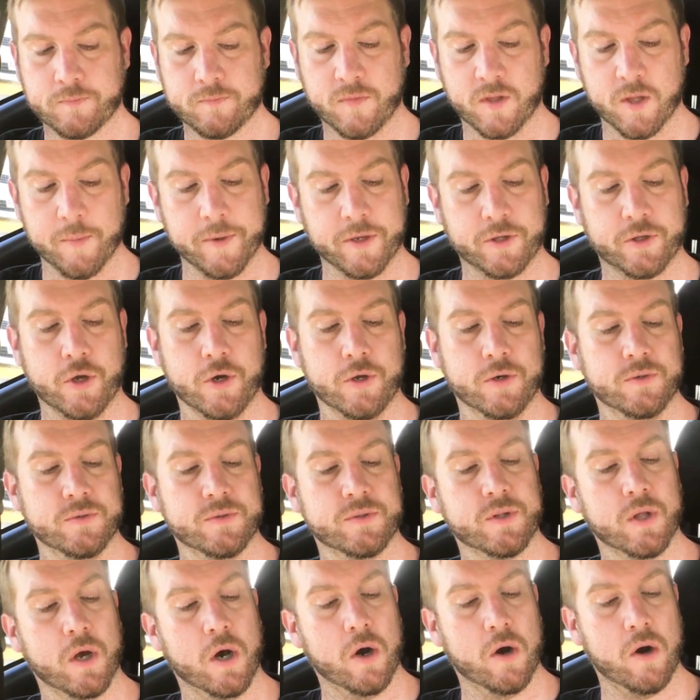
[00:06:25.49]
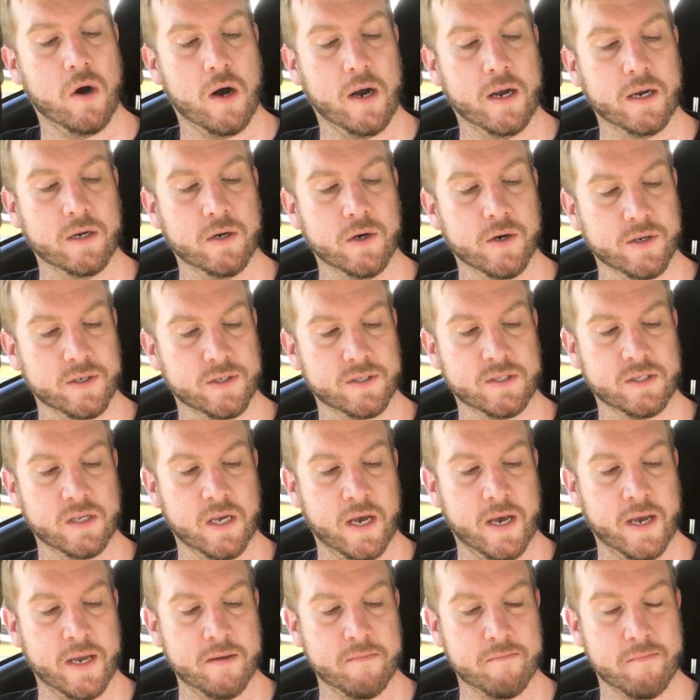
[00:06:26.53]
The McDonald's, though, I got to
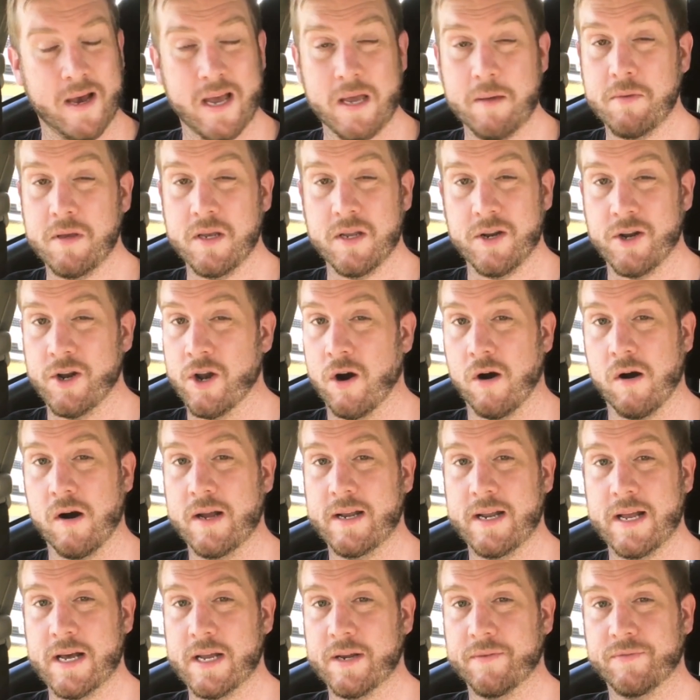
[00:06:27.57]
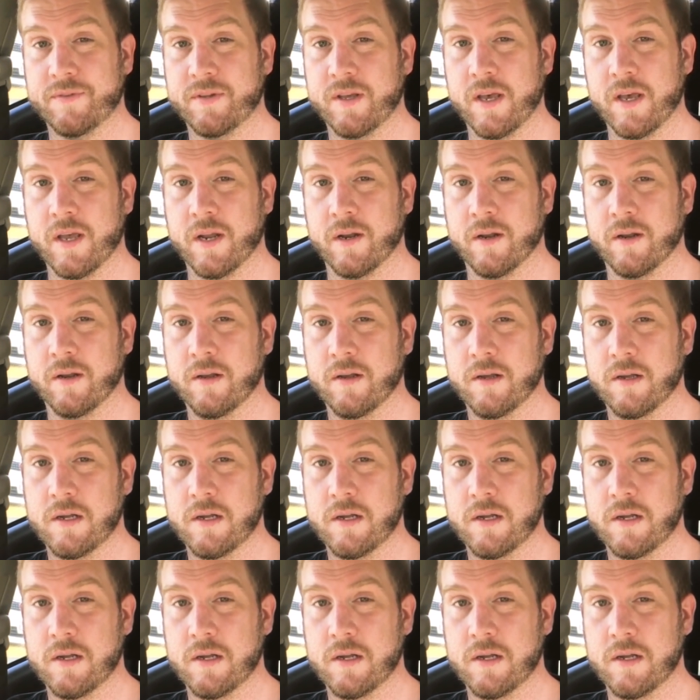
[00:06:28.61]
say maybe a 9 out of 10.